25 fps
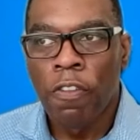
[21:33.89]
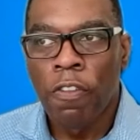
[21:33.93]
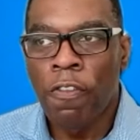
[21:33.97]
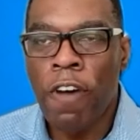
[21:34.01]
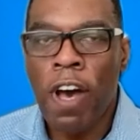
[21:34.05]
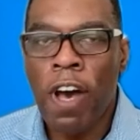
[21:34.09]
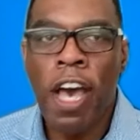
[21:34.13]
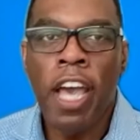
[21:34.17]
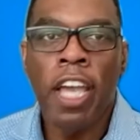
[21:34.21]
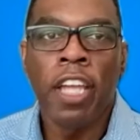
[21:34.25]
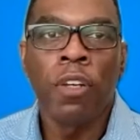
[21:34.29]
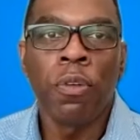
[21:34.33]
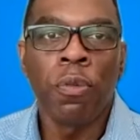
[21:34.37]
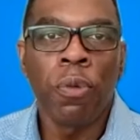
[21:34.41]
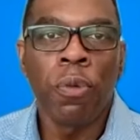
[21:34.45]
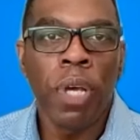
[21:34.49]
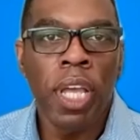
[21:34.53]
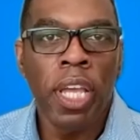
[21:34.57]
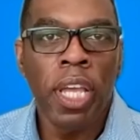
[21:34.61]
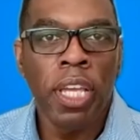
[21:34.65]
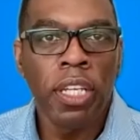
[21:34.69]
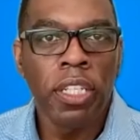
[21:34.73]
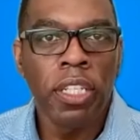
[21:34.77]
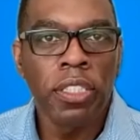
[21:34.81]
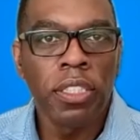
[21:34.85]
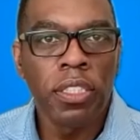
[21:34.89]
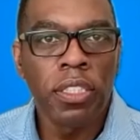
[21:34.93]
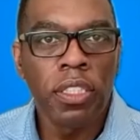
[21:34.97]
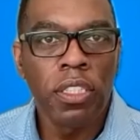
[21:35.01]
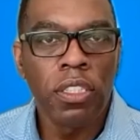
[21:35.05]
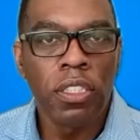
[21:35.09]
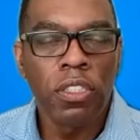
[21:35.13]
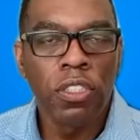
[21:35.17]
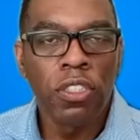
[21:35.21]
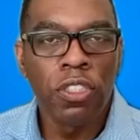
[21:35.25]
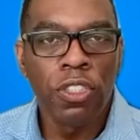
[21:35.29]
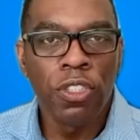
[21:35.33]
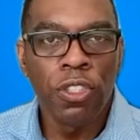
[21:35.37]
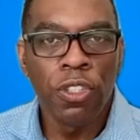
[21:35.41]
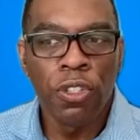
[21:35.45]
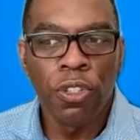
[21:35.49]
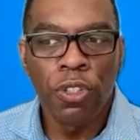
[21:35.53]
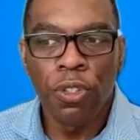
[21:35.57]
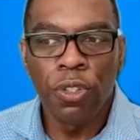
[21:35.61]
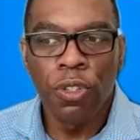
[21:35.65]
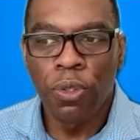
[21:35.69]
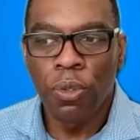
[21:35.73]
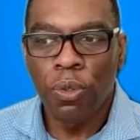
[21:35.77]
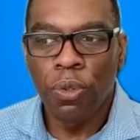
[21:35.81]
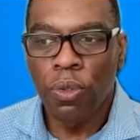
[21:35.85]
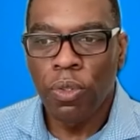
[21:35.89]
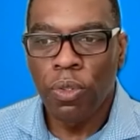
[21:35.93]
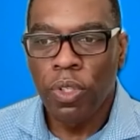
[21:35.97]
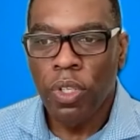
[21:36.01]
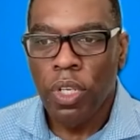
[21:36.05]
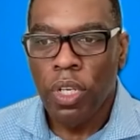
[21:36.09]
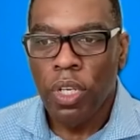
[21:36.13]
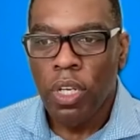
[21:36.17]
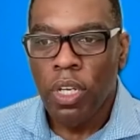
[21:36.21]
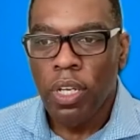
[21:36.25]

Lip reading: find ways to